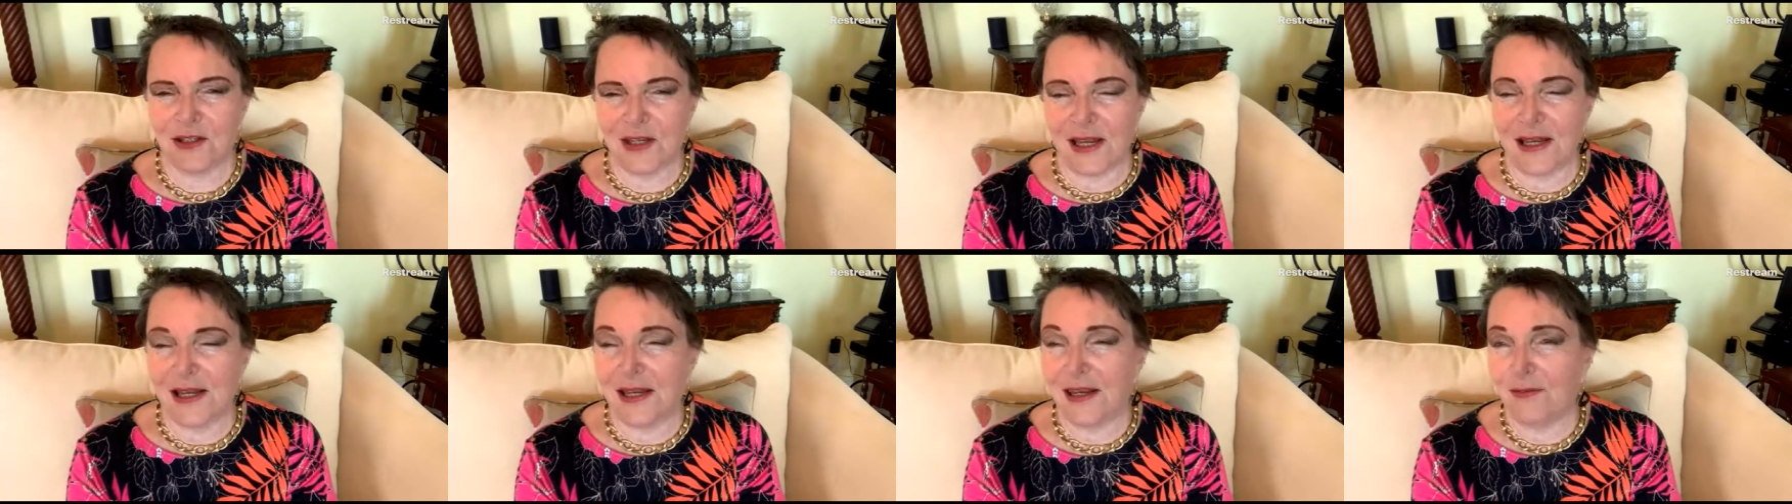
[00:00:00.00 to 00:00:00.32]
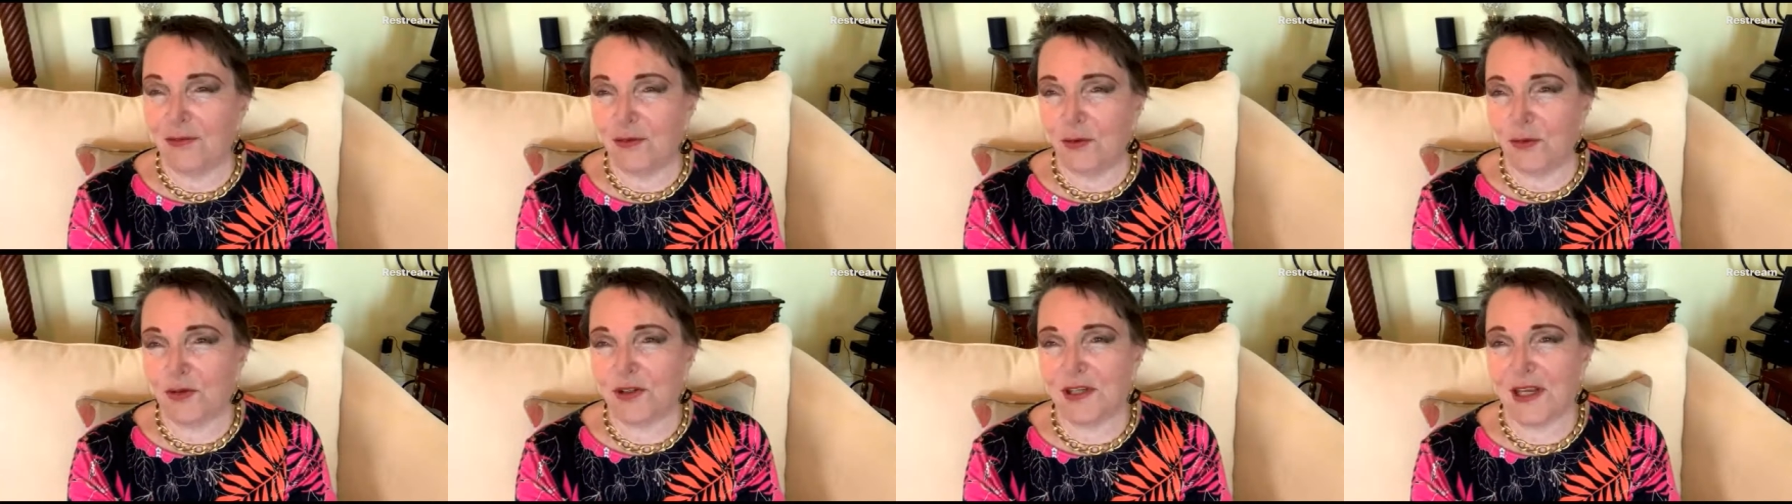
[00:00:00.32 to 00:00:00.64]

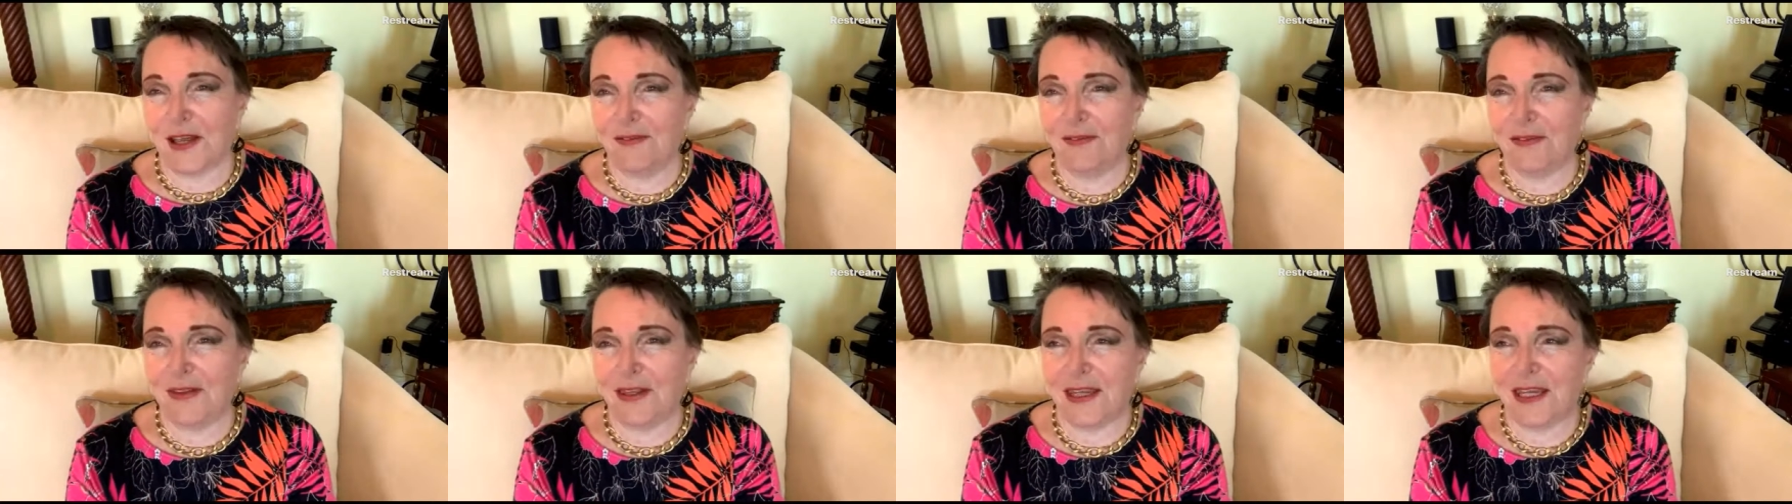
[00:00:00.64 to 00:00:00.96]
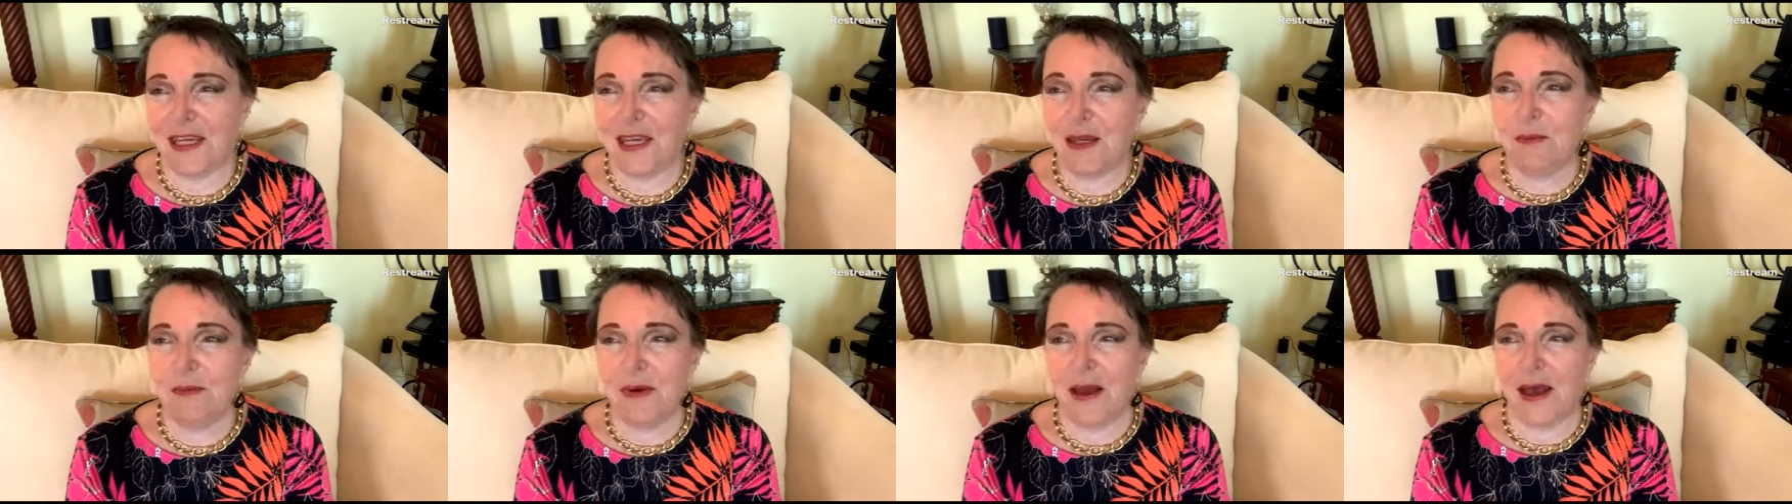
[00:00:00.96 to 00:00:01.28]
if you send
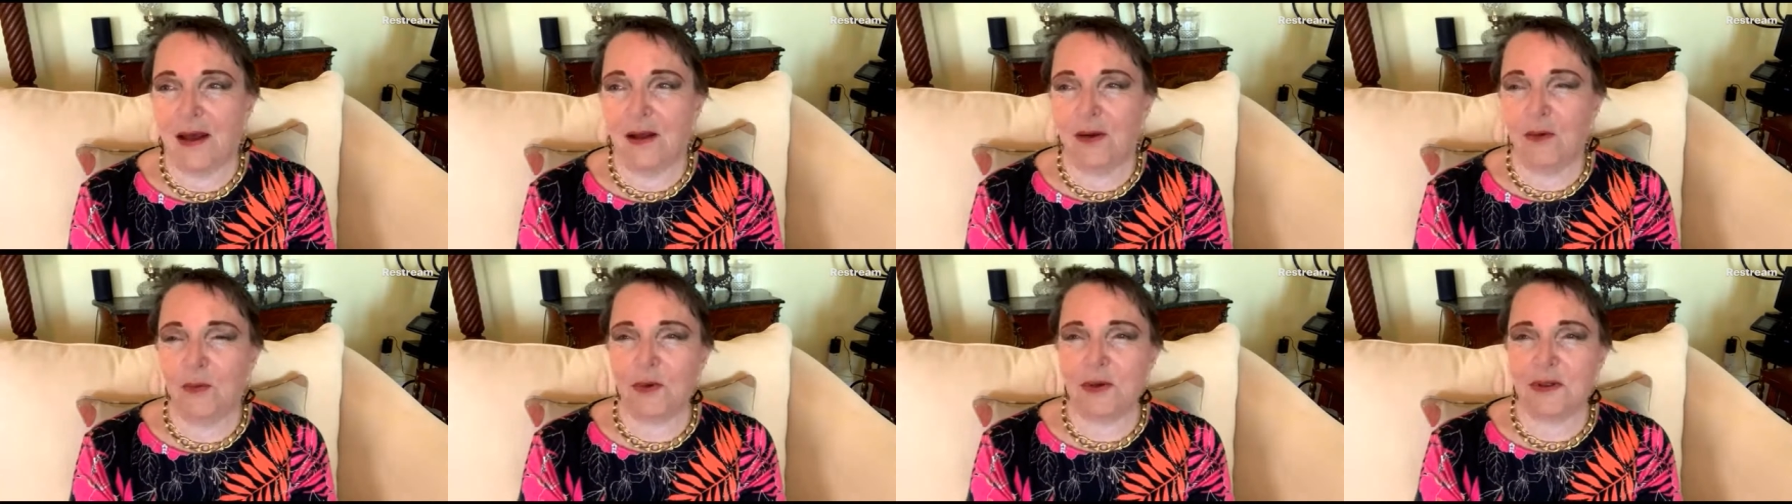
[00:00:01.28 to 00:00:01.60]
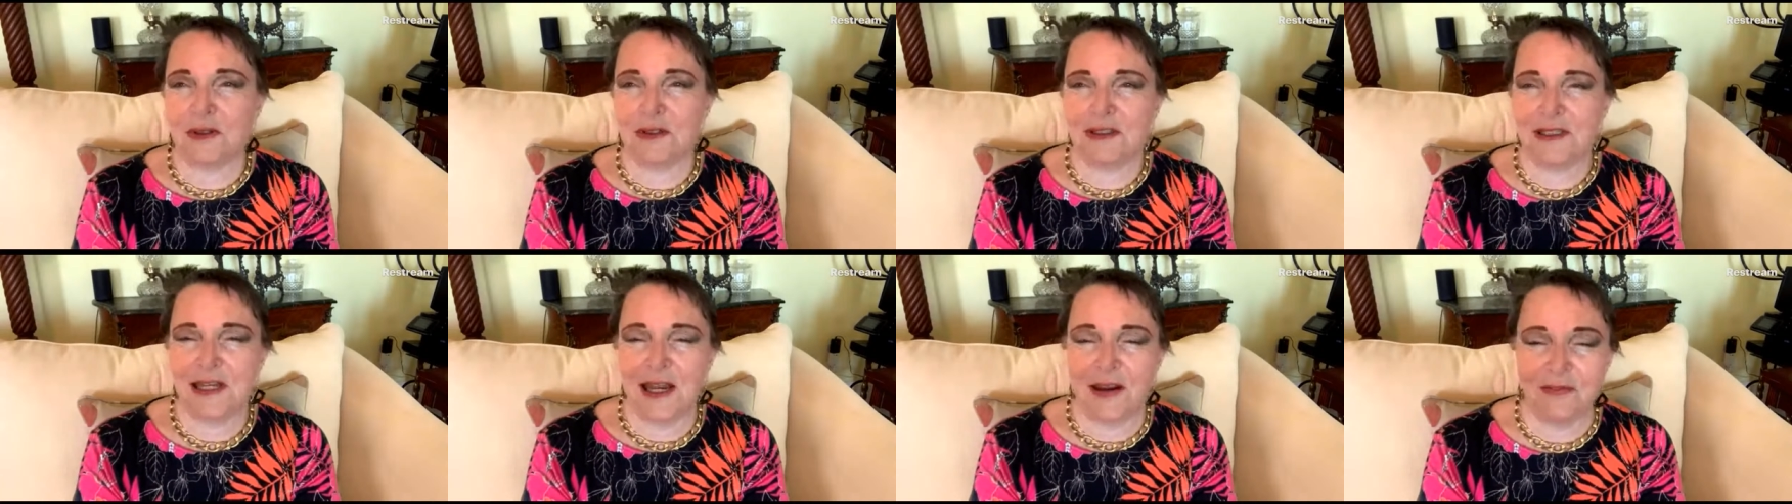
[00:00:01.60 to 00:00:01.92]
the email,
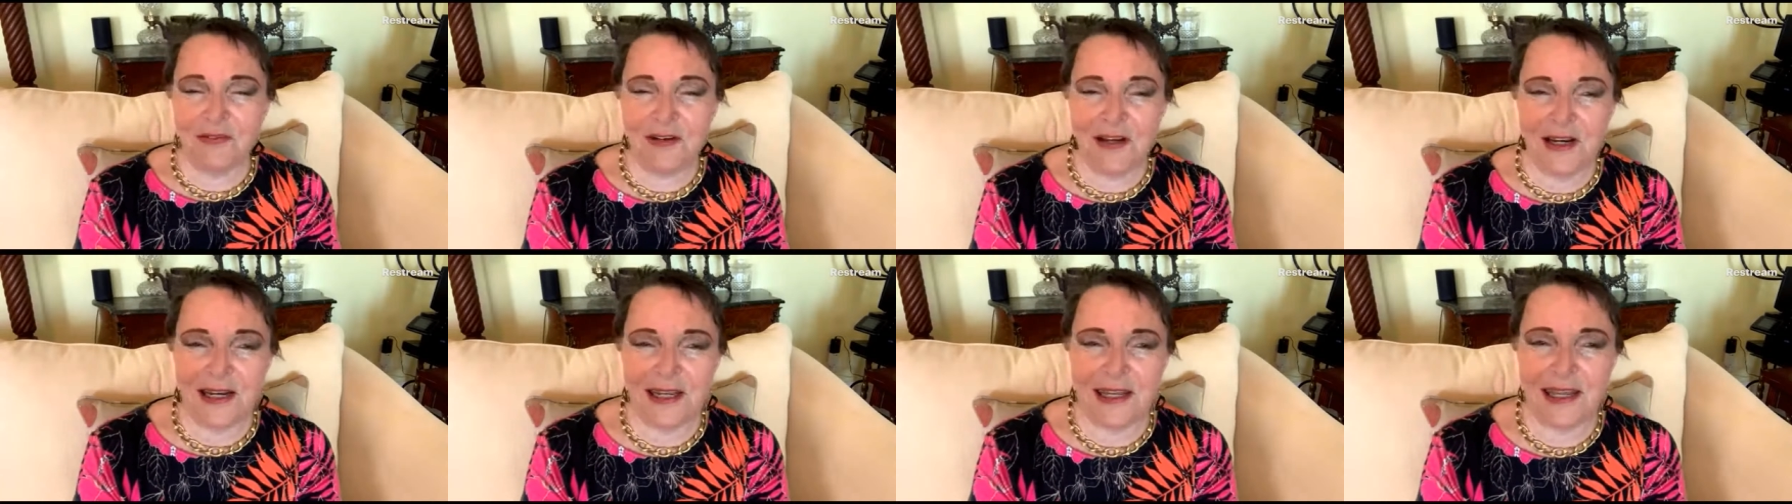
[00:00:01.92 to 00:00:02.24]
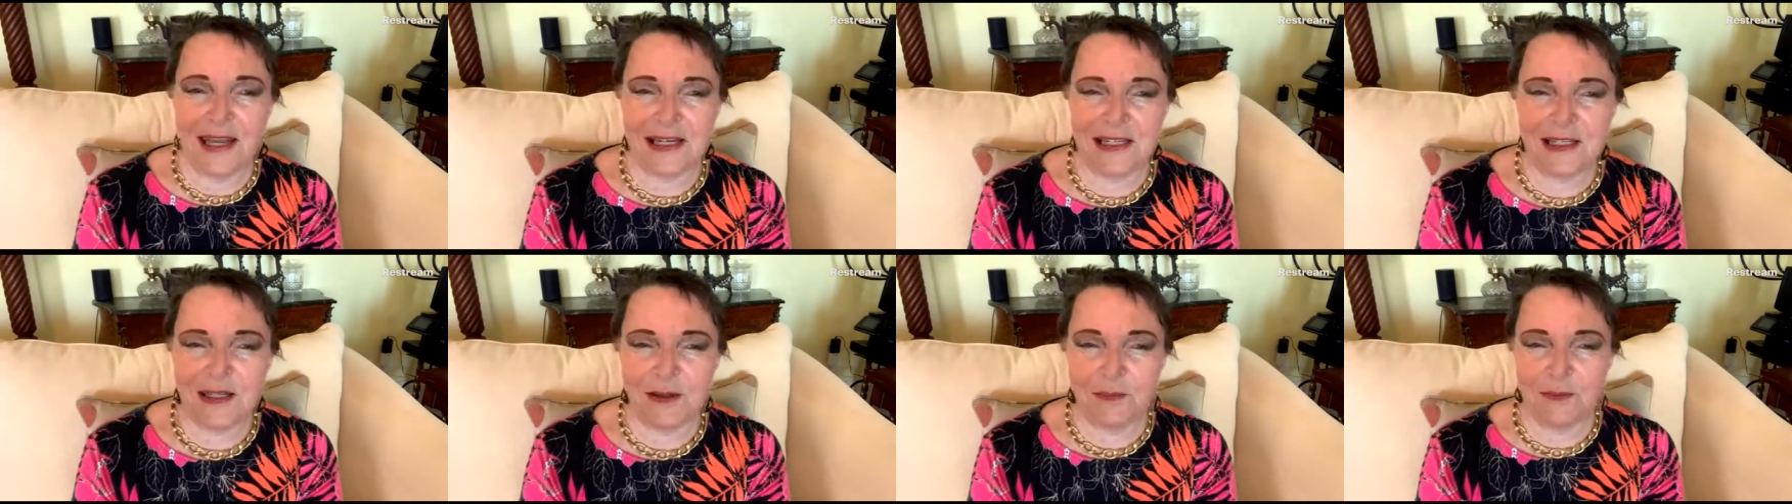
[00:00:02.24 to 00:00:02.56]
we'll definitely
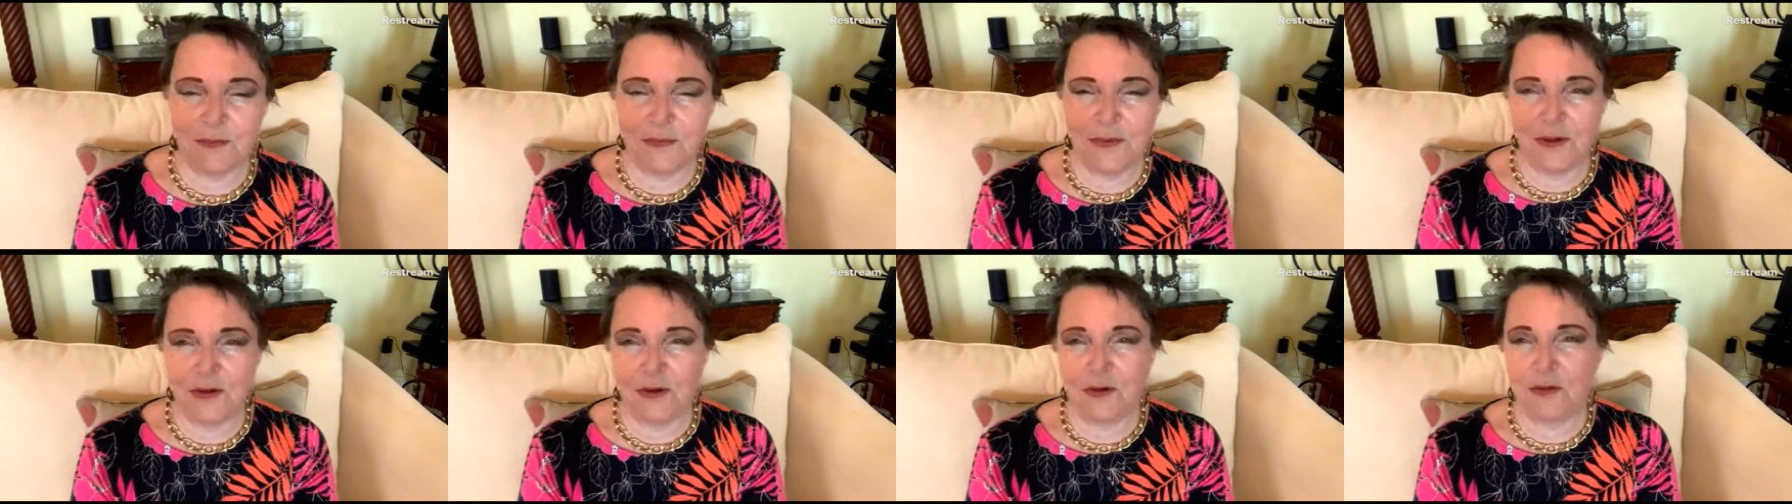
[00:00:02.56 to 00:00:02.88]
get it.